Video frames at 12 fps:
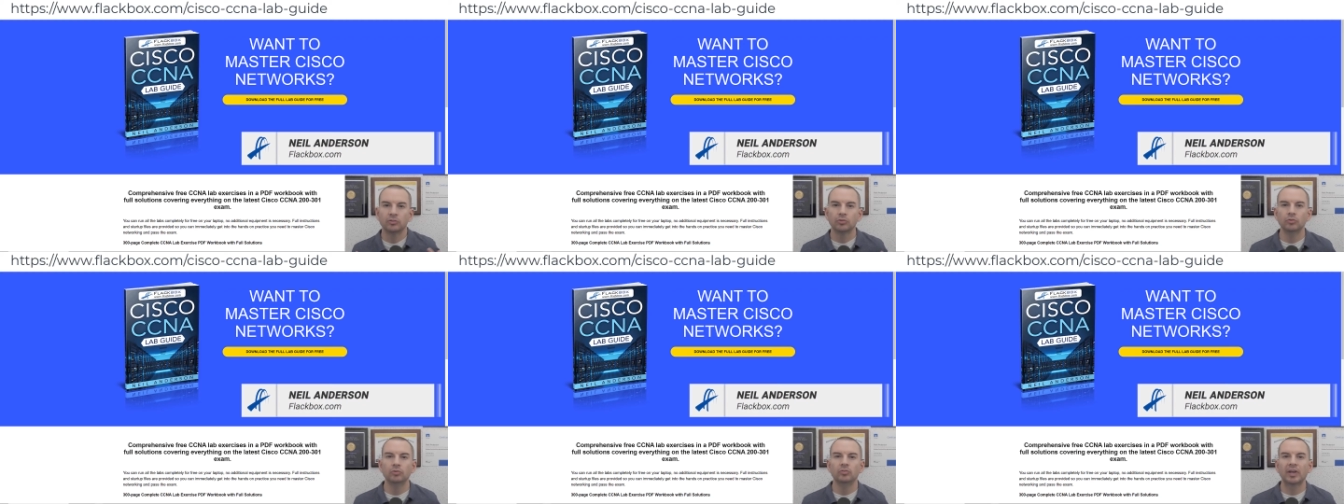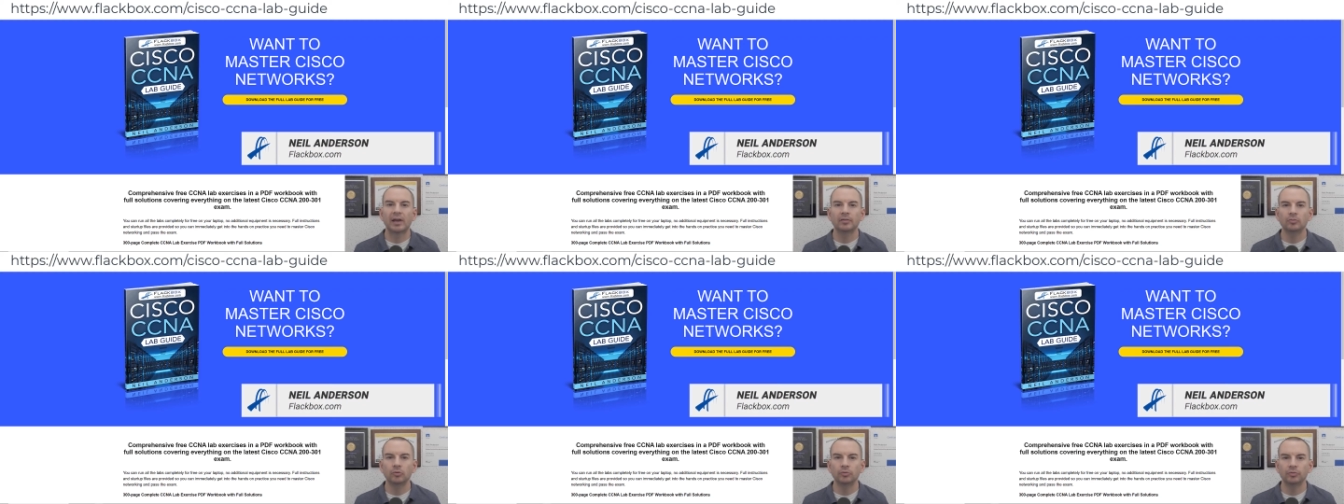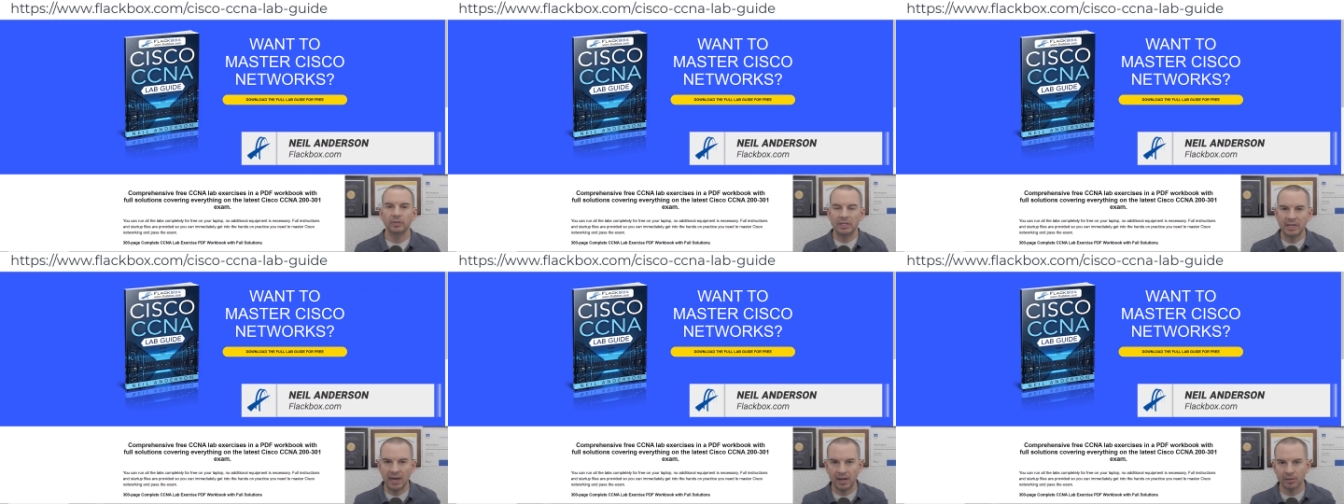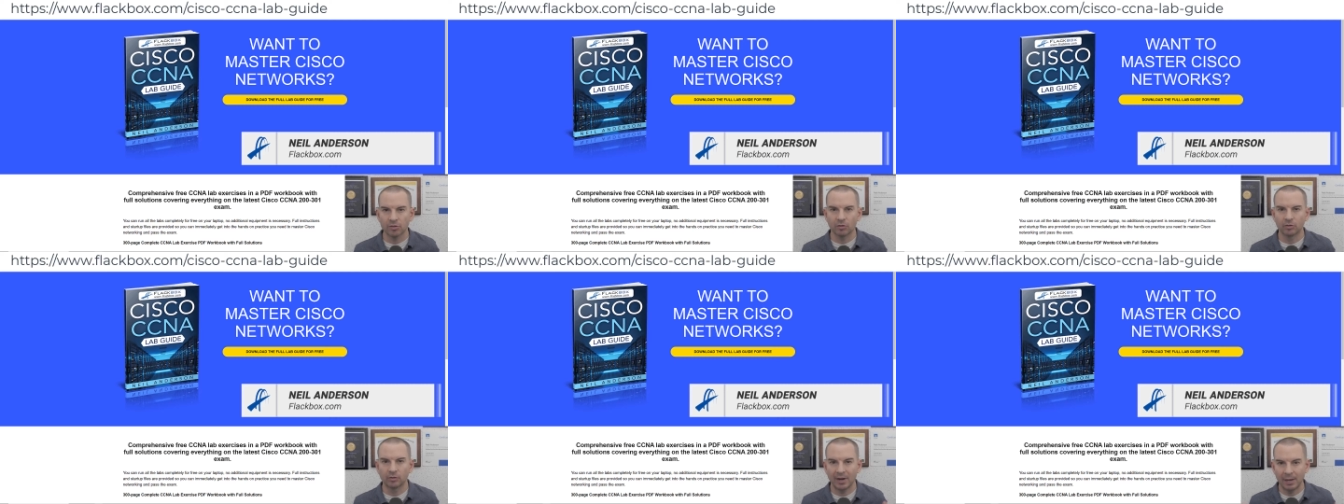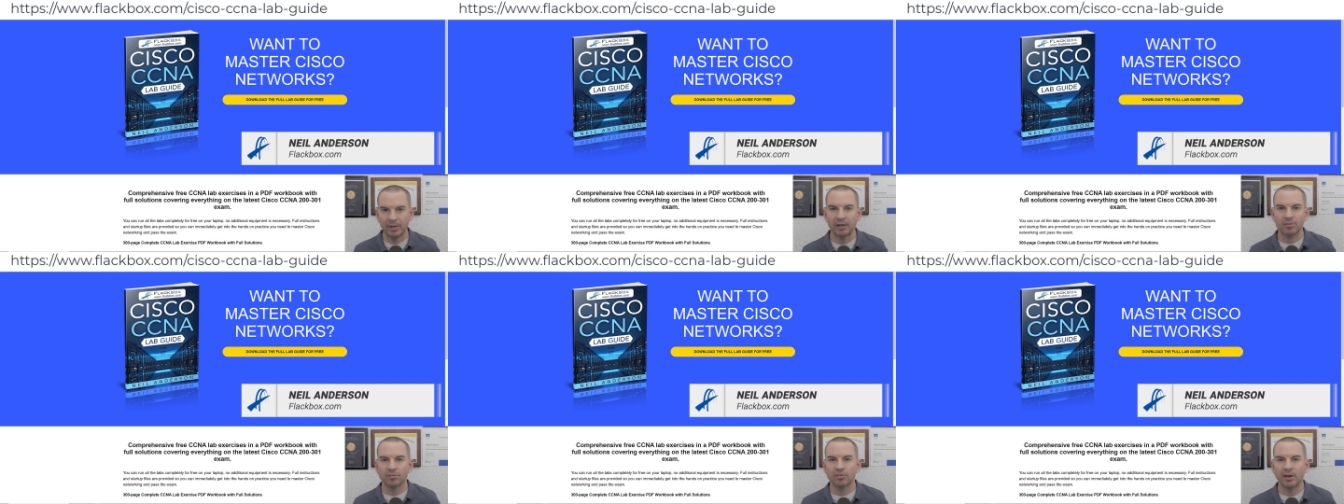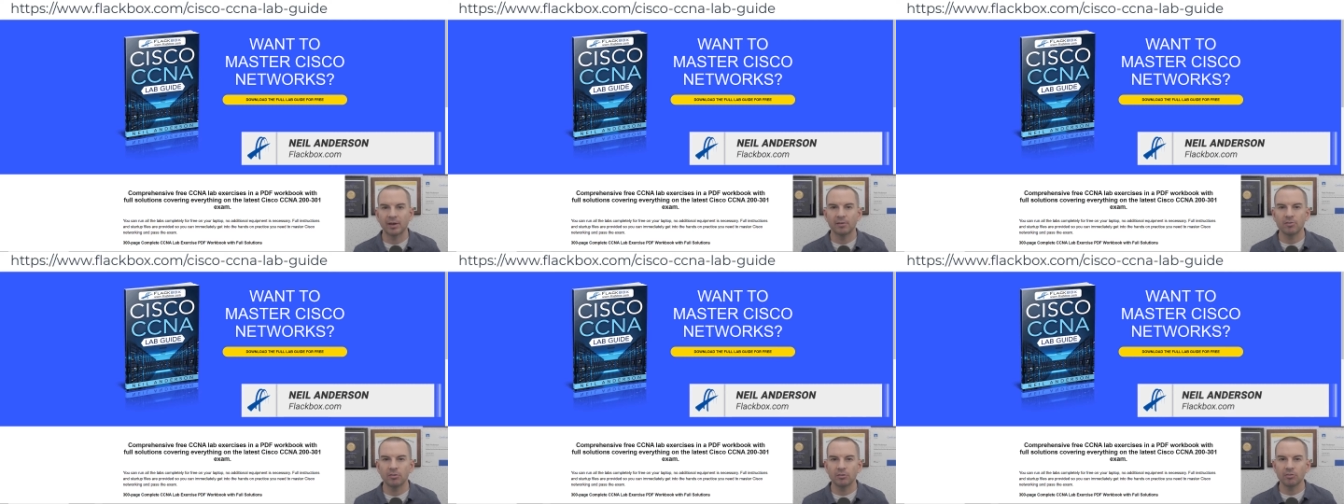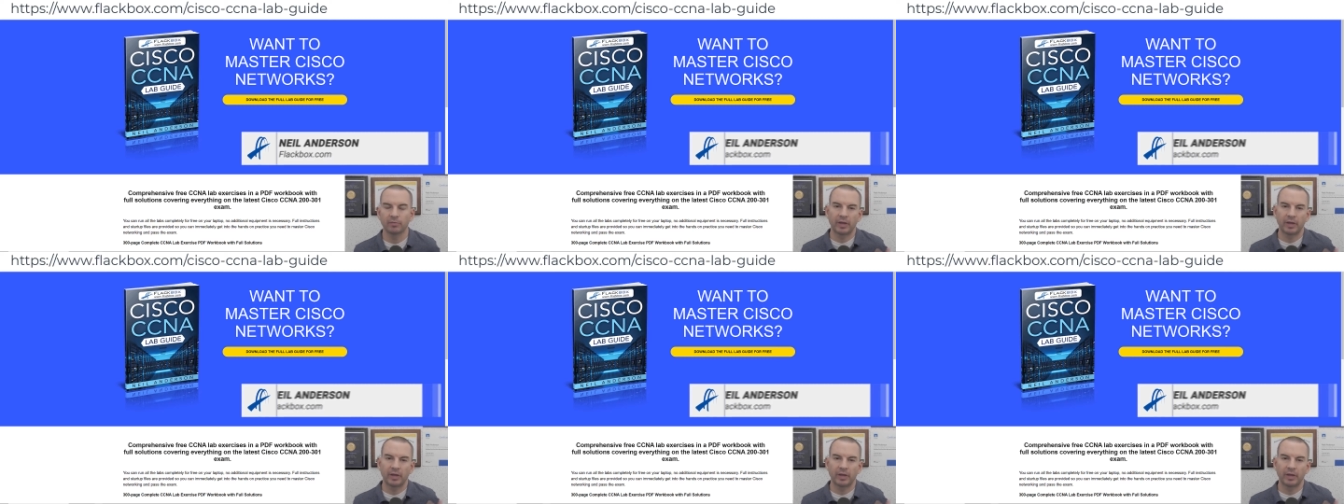to download the hands-on lab exercises